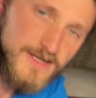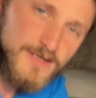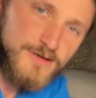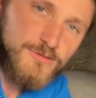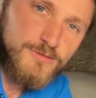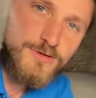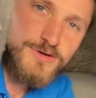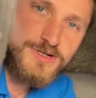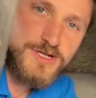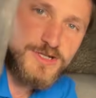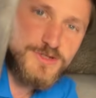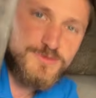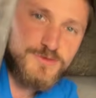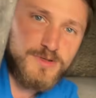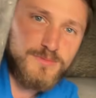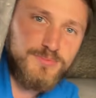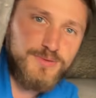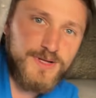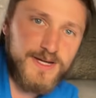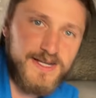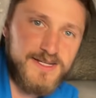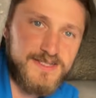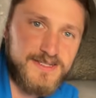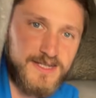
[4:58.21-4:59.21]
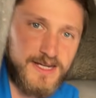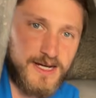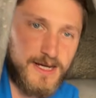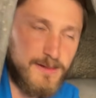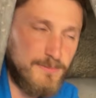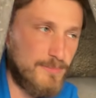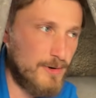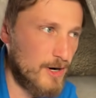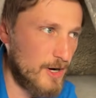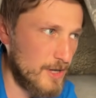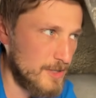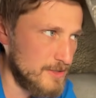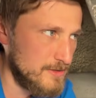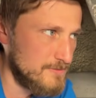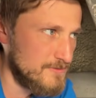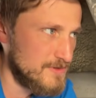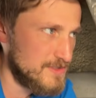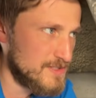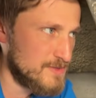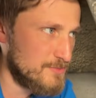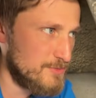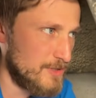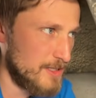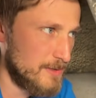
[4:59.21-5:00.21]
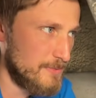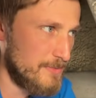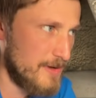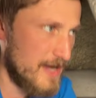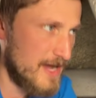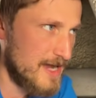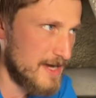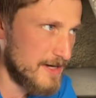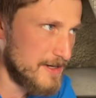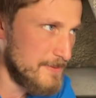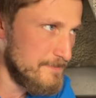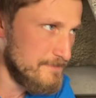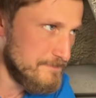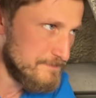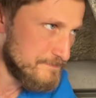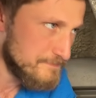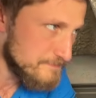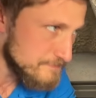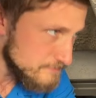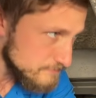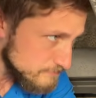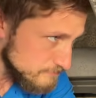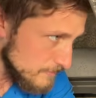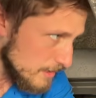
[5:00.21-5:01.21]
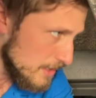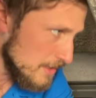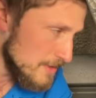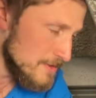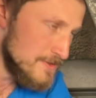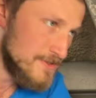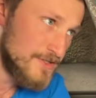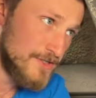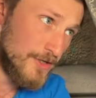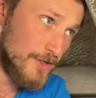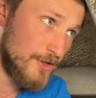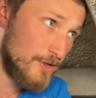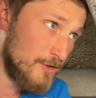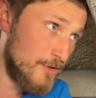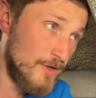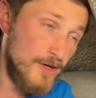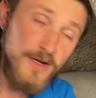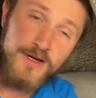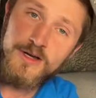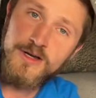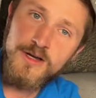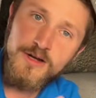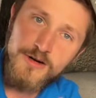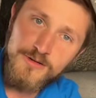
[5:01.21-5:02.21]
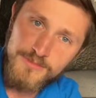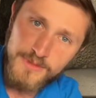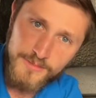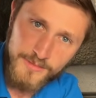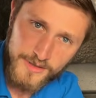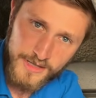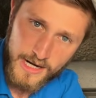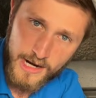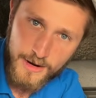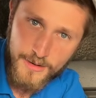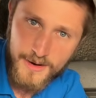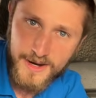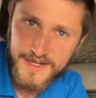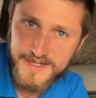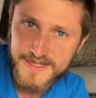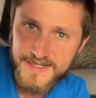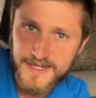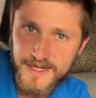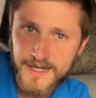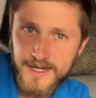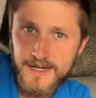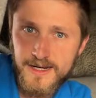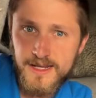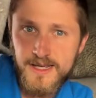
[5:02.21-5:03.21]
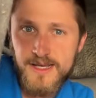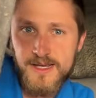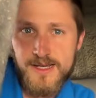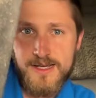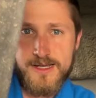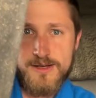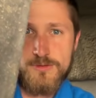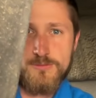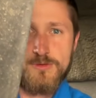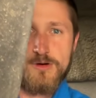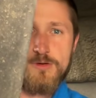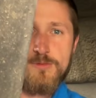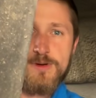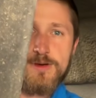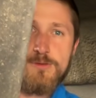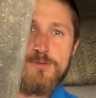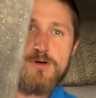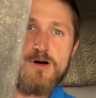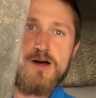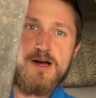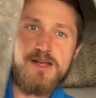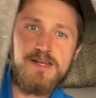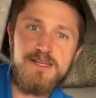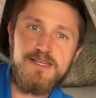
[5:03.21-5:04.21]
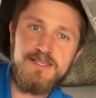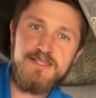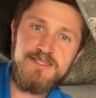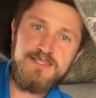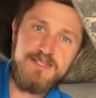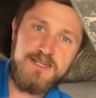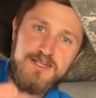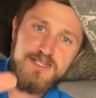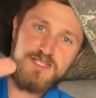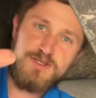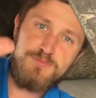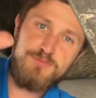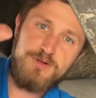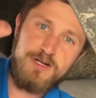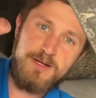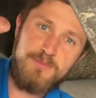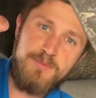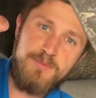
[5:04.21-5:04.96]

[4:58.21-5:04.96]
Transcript: we're just replacing part of the spring pack. So remember how I said what we want is a spring